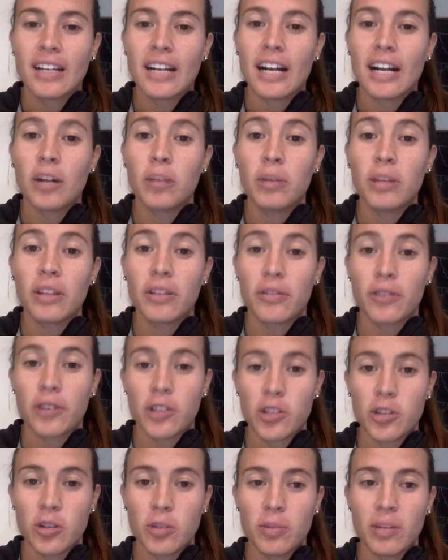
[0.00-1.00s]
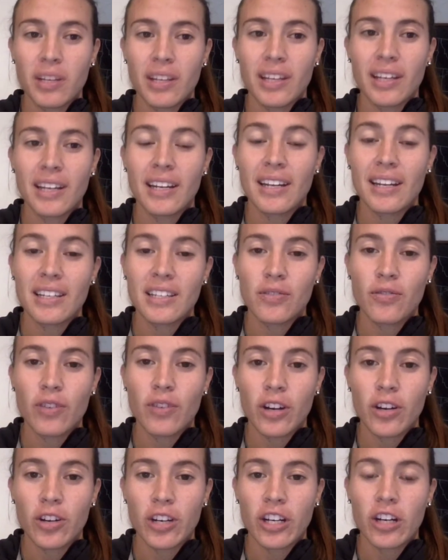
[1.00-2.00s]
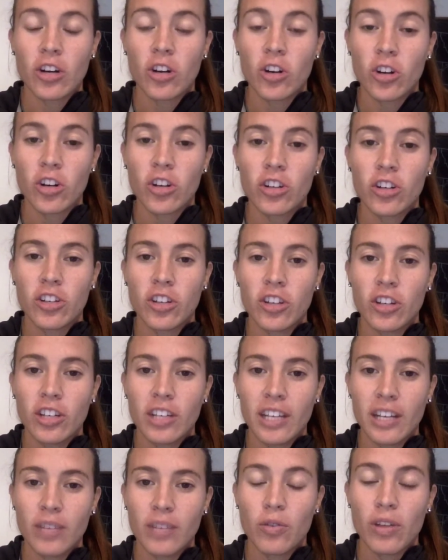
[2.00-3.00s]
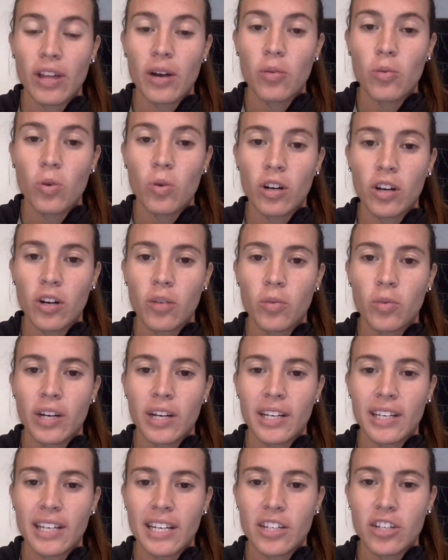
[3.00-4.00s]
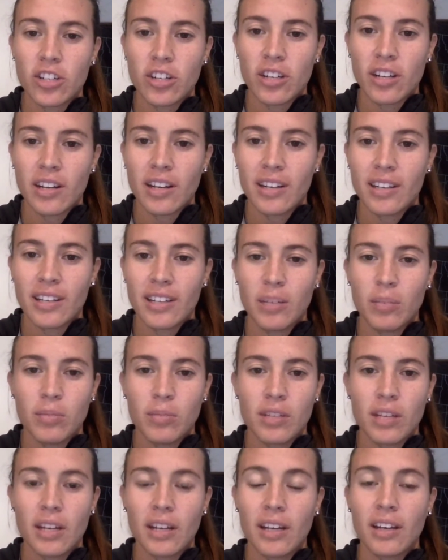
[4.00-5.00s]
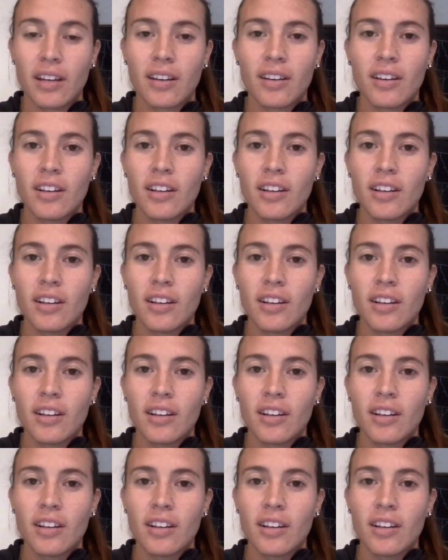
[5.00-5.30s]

I'll be the first to admit that it is very hard to give that one-on-one attention in a team setting.